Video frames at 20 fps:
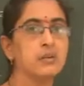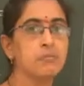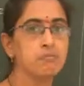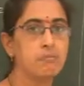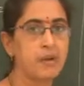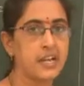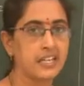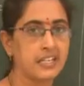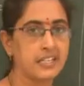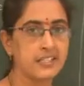
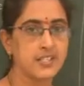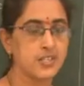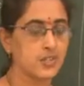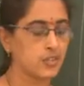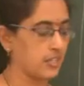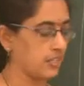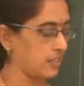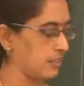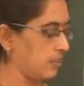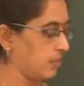minus
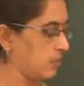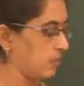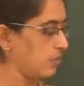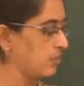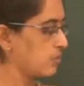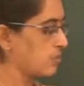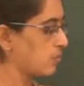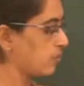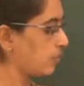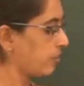10.
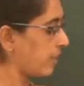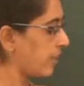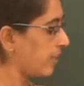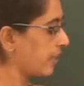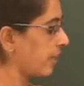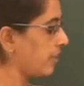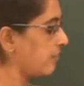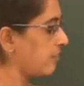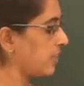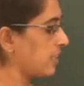So
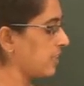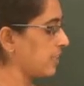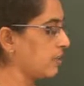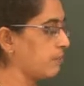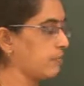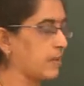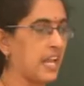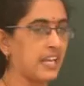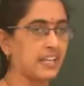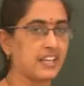again within
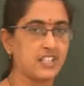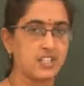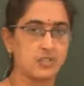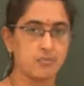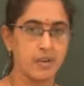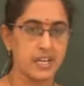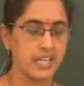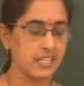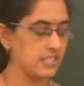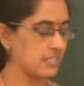a bracket
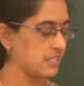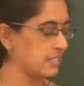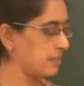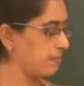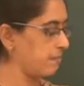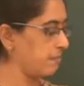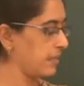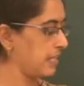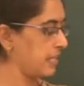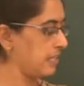minus
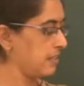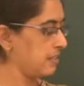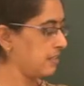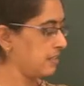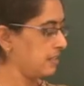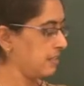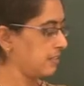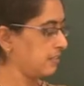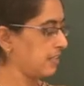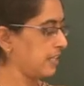symbol
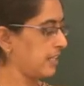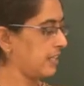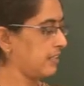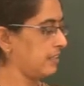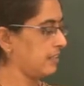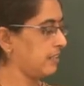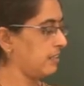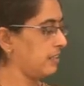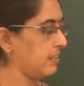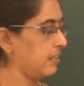
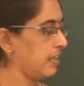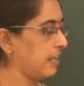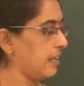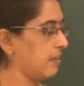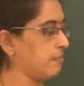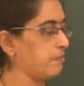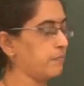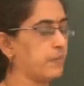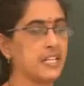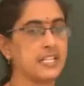10
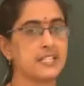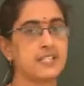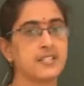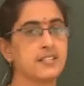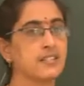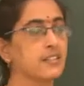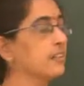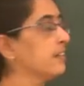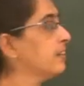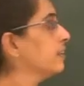m
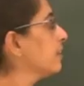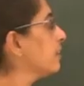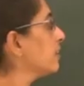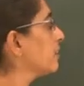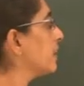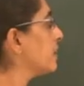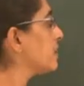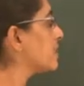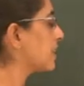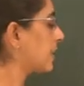plus.
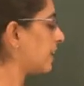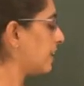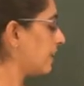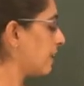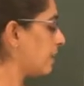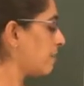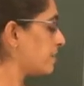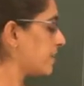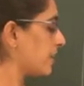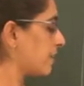Then second
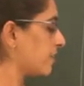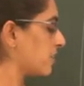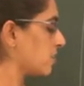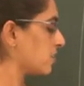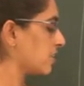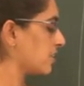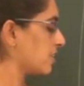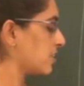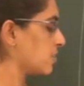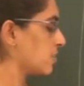
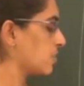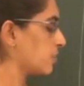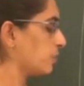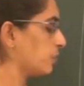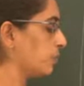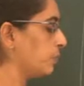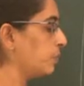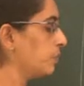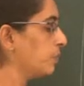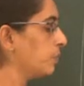observation is
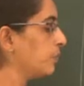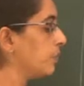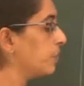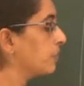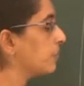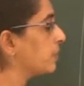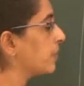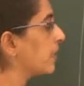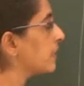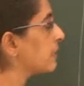2.
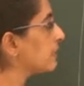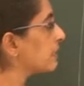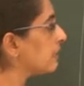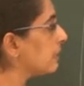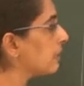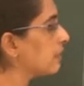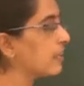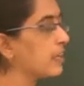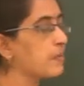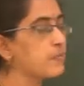Then
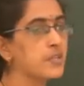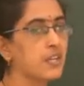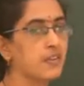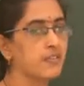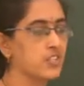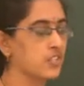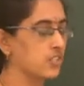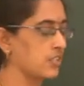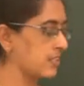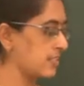third
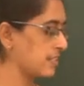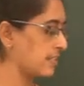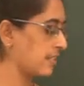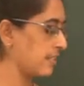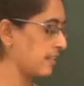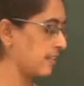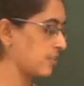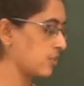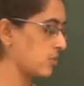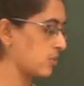observation is
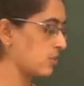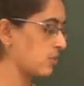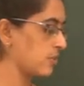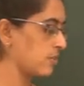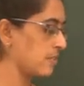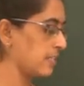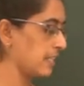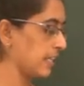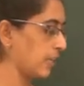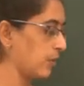here
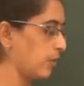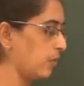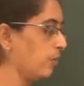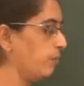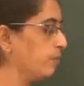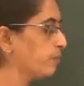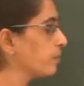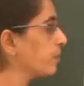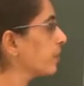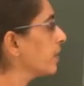
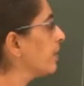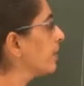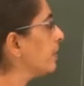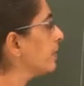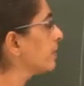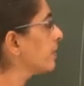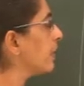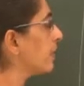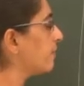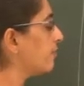0.
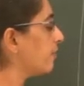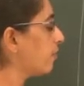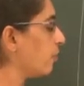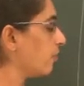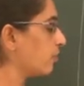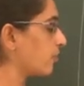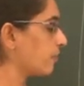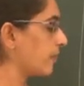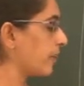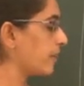Then
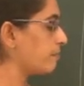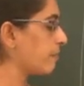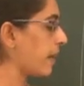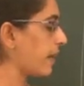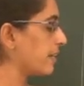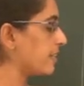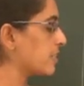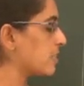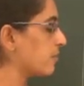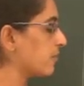fourth one
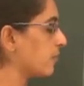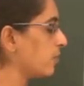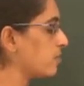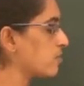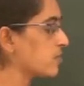minus 4,